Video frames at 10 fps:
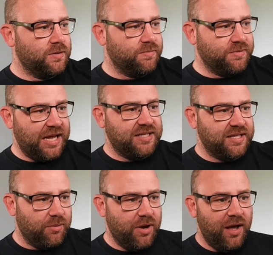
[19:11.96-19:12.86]
data
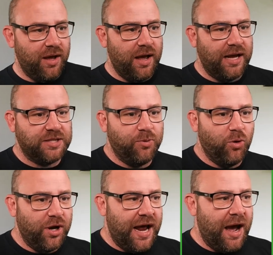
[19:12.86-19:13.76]
that we're
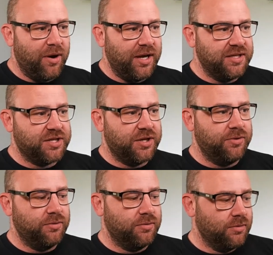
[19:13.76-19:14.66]
exporting out
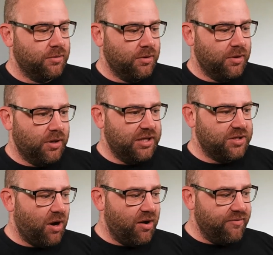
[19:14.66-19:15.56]
into
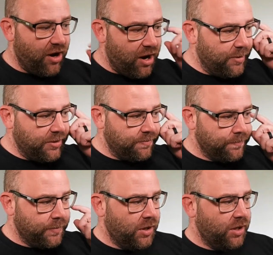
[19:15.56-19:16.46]
our environment.
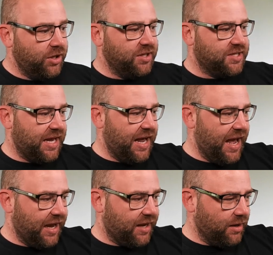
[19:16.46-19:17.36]
You can see
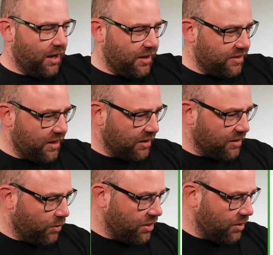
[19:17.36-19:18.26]
here, I think
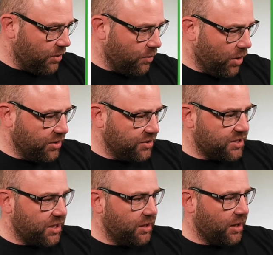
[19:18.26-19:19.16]
the one that we want
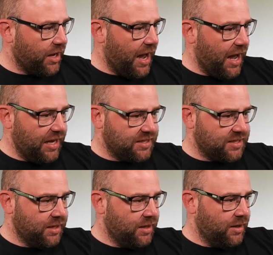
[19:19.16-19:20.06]
to look at
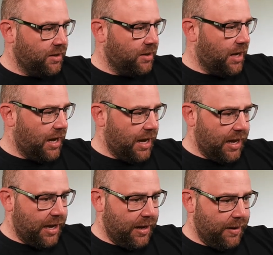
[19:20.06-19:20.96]
is
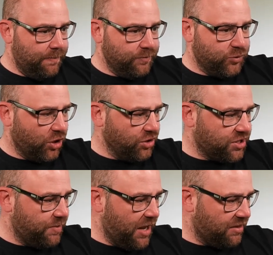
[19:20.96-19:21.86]
John
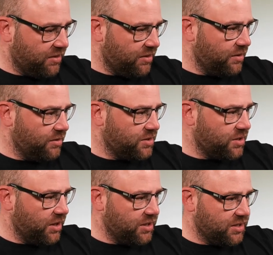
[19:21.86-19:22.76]
Smith.
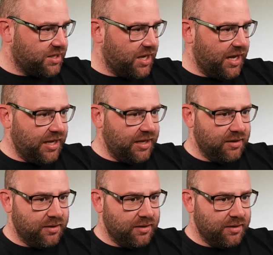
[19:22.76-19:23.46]
So you can see,